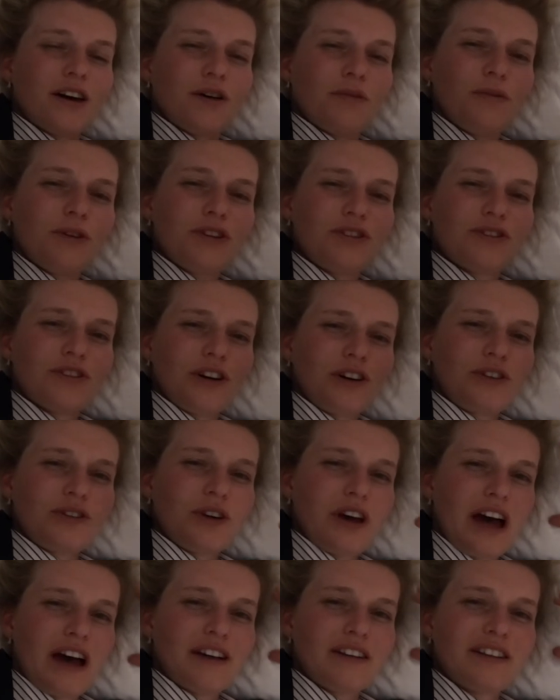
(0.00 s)
we start
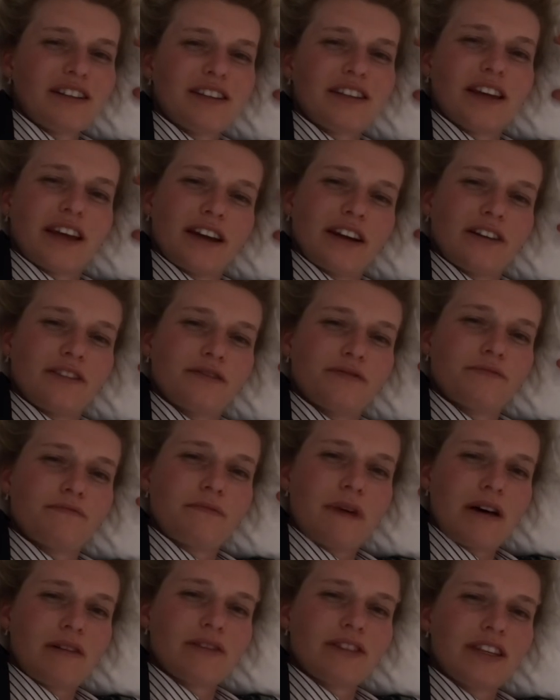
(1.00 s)
to have this kind of
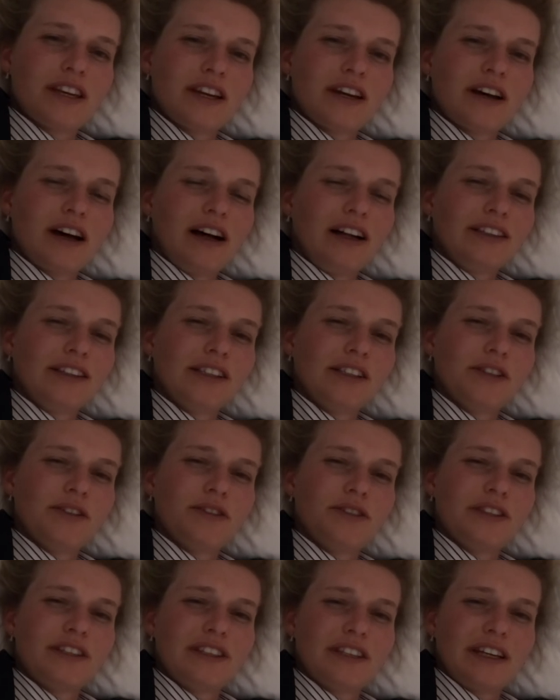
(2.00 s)
mountain
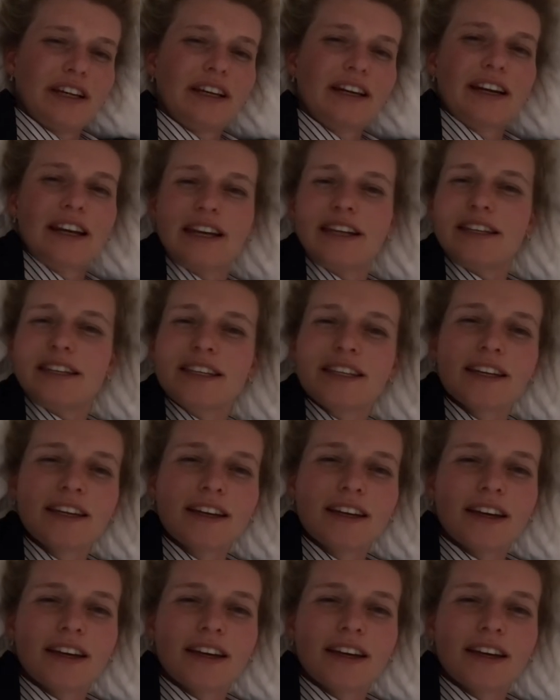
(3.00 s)
altitude sickness.